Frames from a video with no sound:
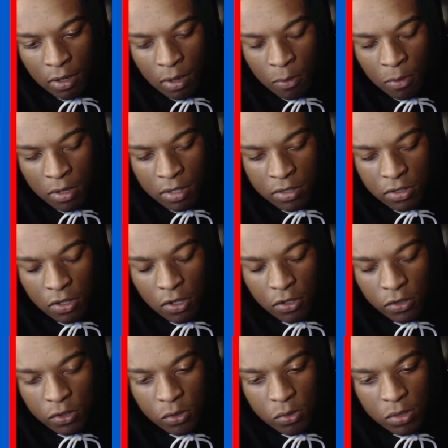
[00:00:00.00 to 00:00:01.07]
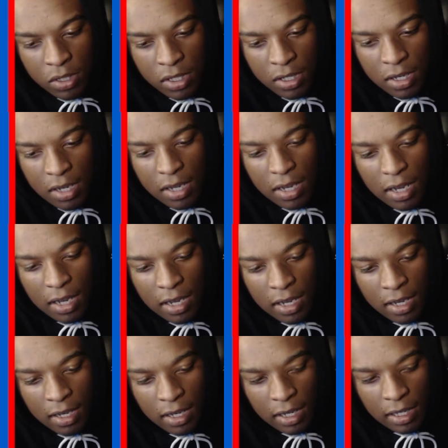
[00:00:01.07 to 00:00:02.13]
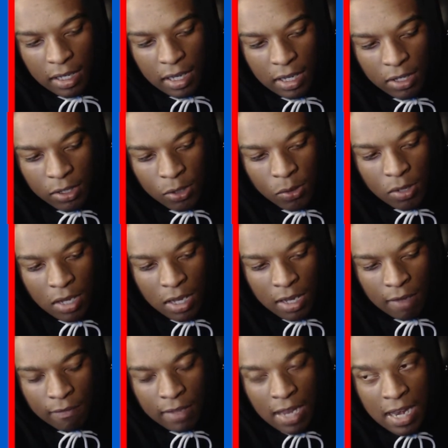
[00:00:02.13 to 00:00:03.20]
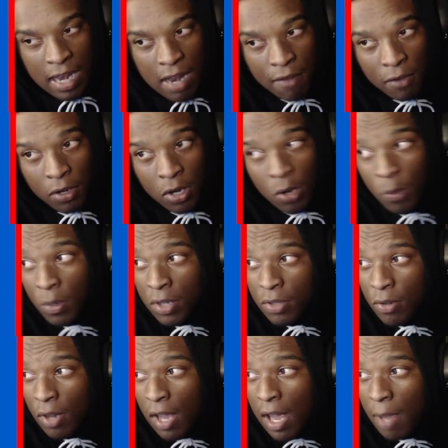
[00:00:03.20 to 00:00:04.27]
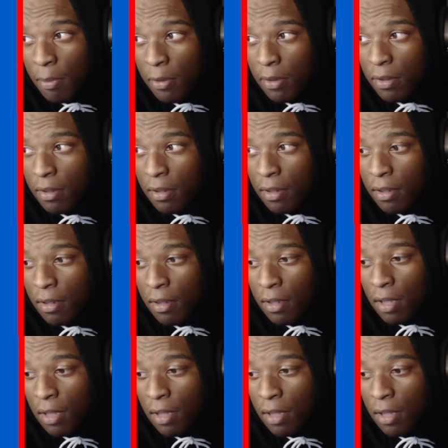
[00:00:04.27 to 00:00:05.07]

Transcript: I wanna start doing and I can't do that if they never know when it's gonna happen. Like